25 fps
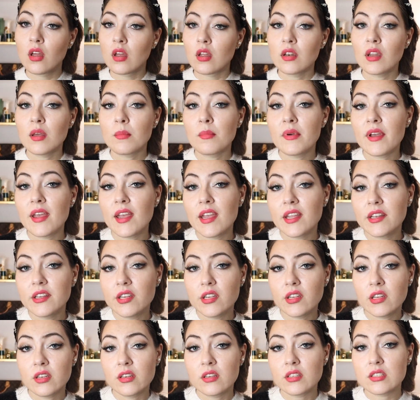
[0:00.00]
Number
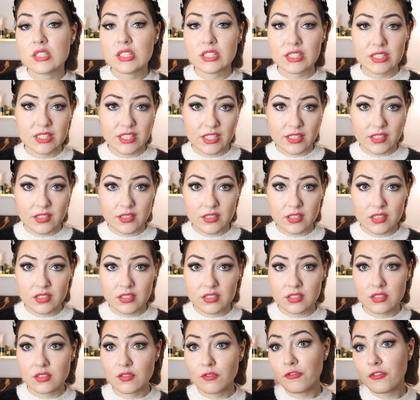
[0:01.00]
eighteen,
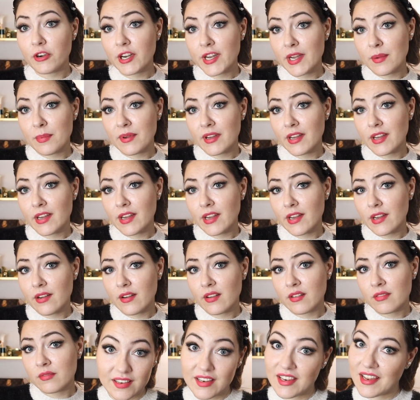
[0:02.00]
stickers, freebie!
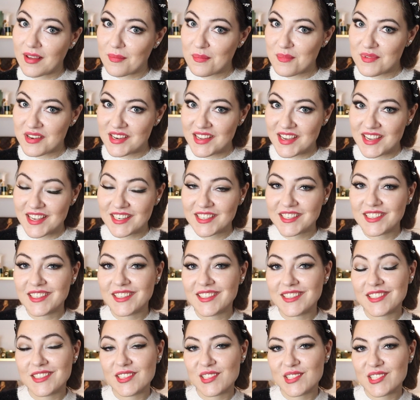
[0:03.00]
Number
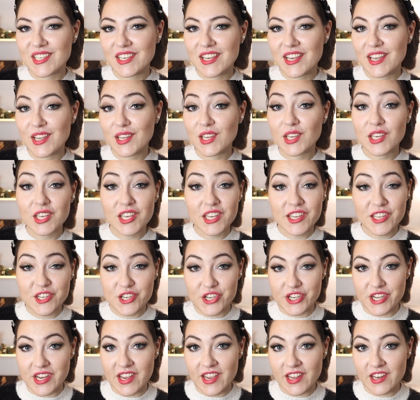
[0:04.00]
nineteen is a
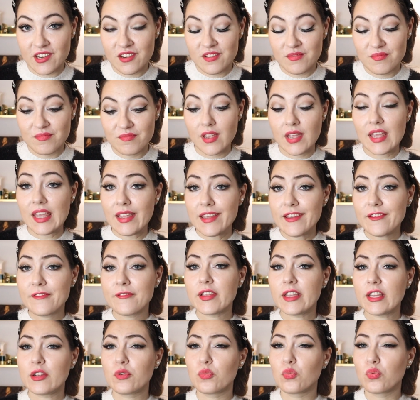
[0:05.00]
keychain. If
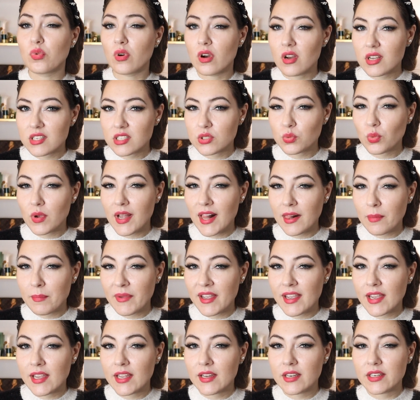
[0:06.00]
it was well
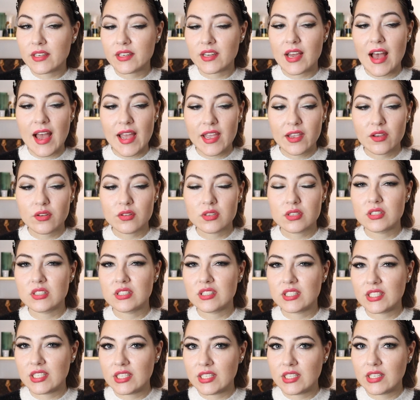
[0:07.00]
made, I could
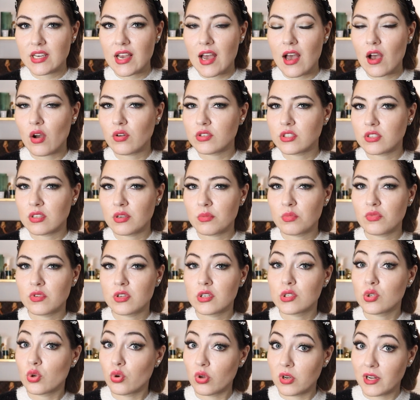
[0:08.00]
see how
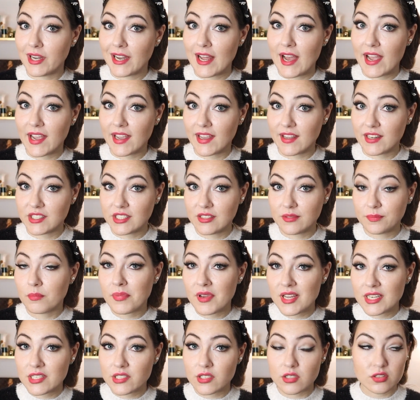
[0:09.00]
someone could like it.
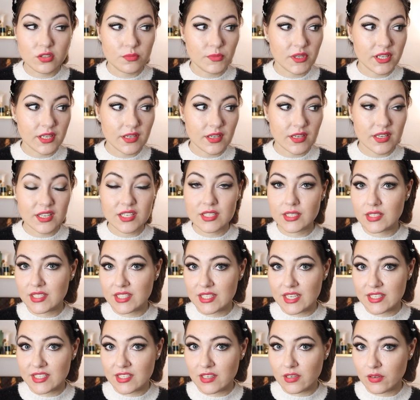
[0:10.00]
But to me, it
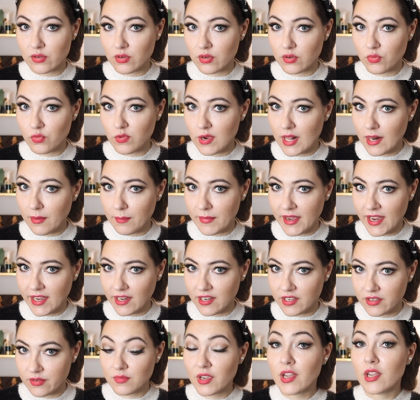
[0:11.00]
doesn't look well
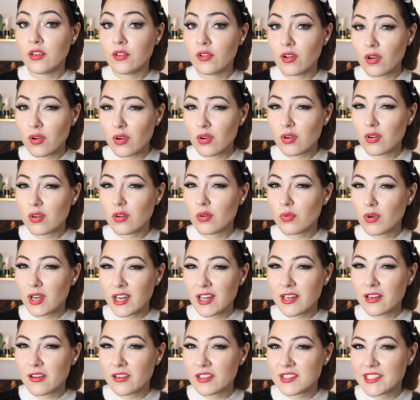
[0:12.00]
made. You know what
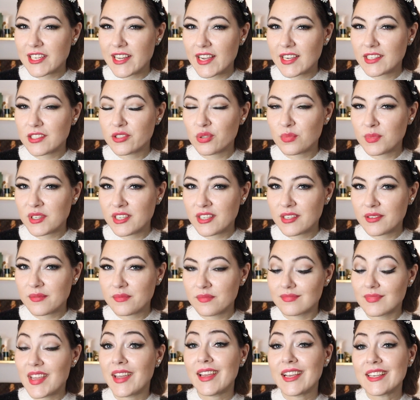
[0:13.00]
it looks like to me?
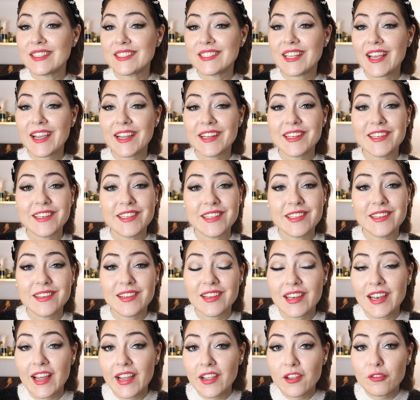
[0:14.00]
Exactly
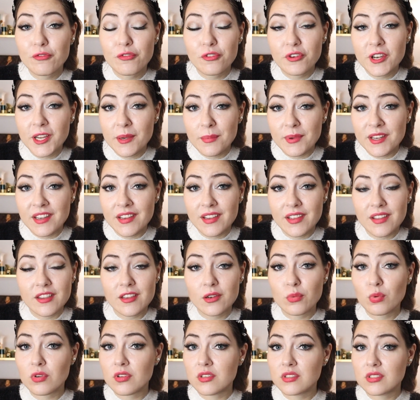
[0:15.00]
like a freebie
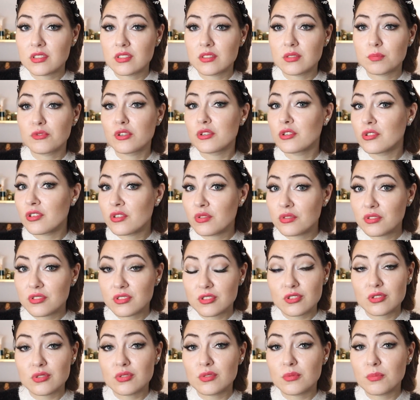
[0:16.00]
that was
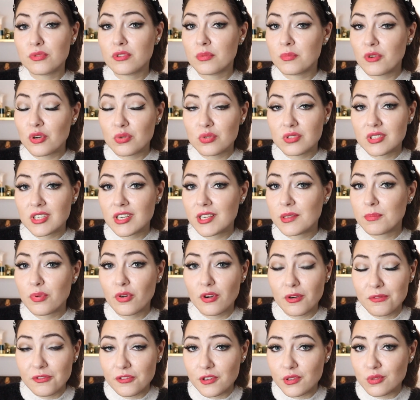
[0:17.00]
produced to promote a
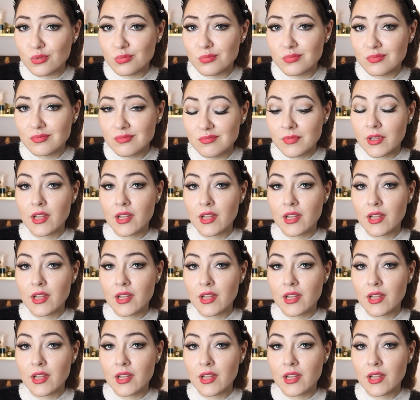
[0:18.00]
perfume.